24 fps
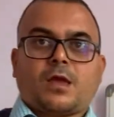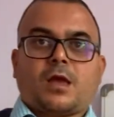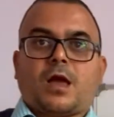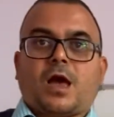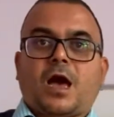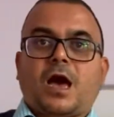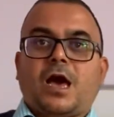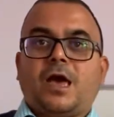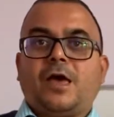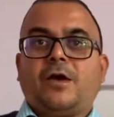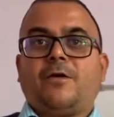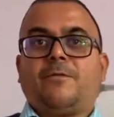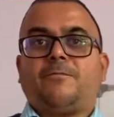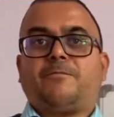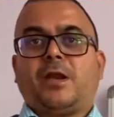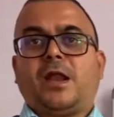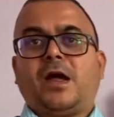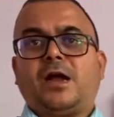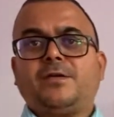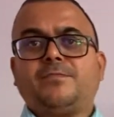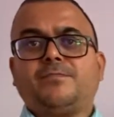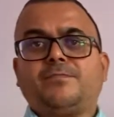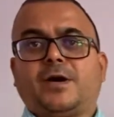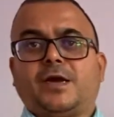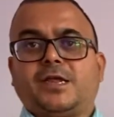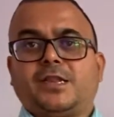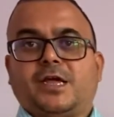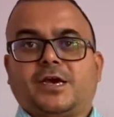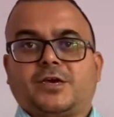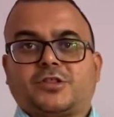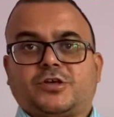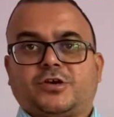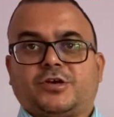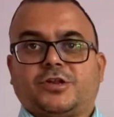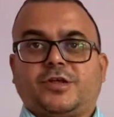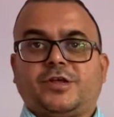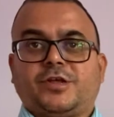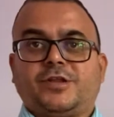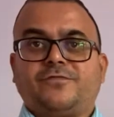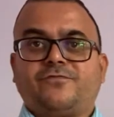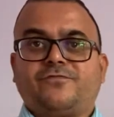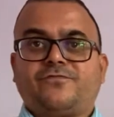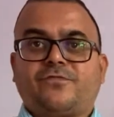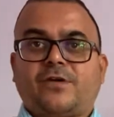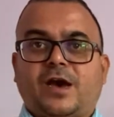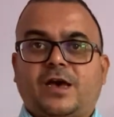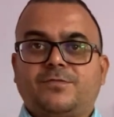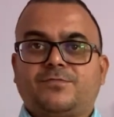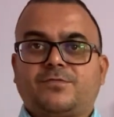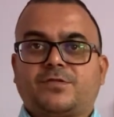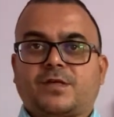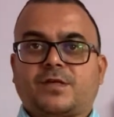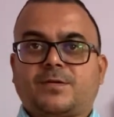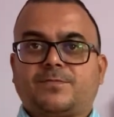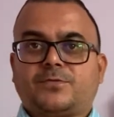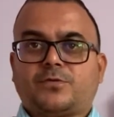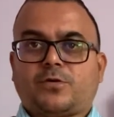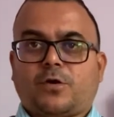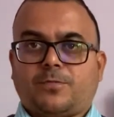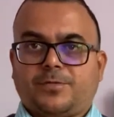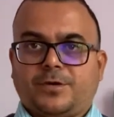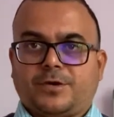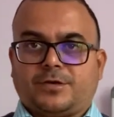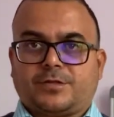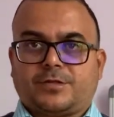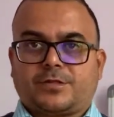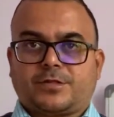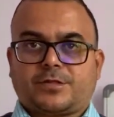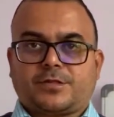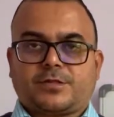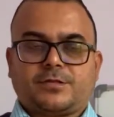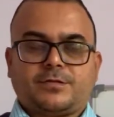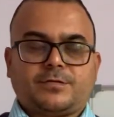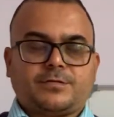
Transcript: I have planned my lecture in 5 subtopics.